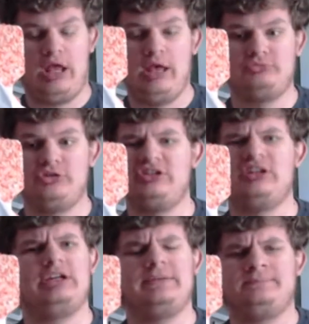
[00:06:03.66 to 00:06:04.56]
Just
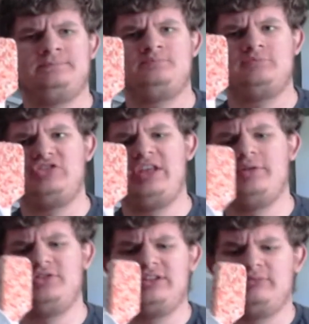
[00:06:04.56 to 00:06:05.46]
gonna say that
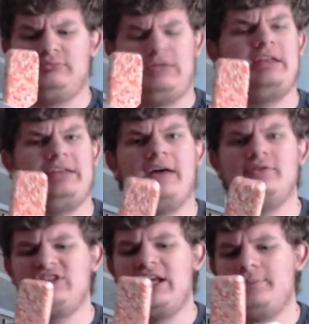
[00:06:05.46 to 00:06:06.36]
was on the
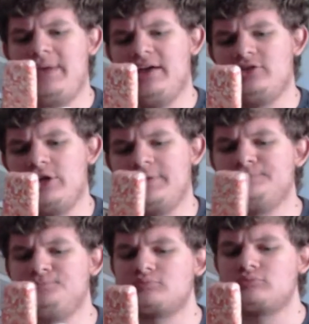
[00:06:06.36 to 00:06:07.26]
outside of the packaging
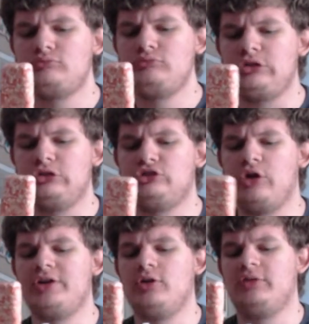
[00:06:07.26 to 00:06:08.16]
so I
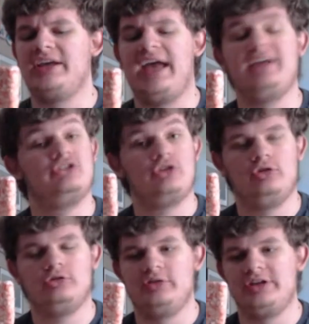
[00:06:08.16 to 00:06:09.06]
don't, like,
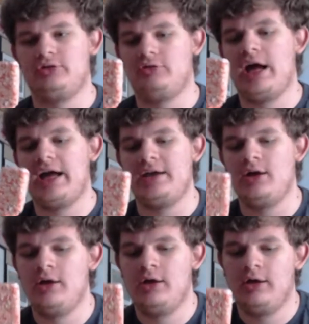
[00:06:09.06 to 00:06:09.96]
externally cry.
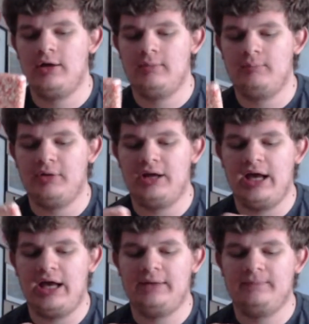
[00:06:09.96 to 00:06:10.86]
But,
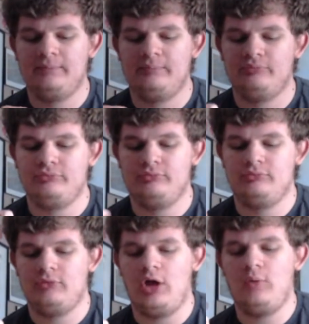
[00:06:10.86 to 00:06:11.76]
oh,
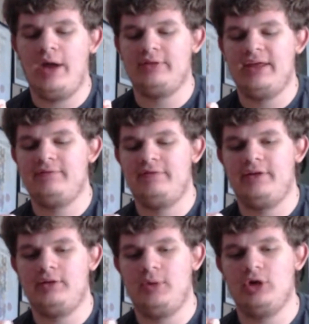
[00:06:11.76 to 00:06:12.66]
wow, that fell
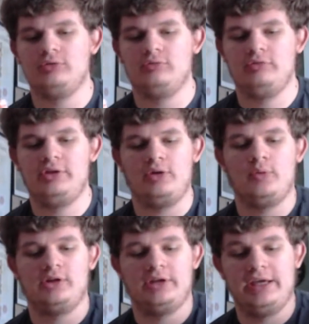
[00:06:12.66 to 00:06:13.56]
apart really
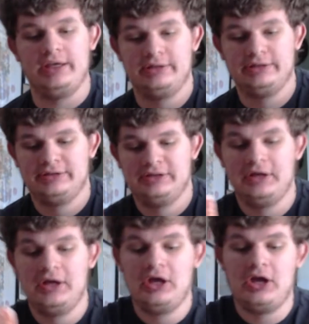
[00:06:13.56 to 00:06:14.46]
quickly.
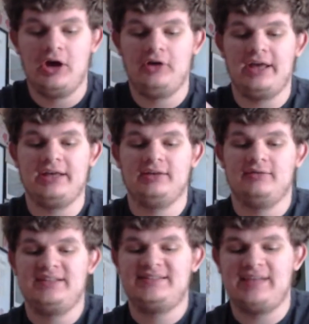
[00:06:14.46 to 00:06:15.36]
Okay,
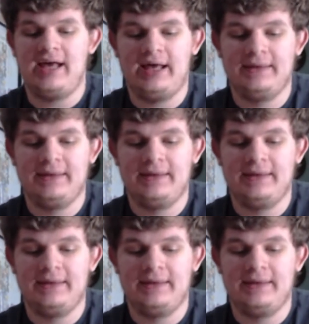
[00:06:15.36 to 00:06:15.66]
let's, okay,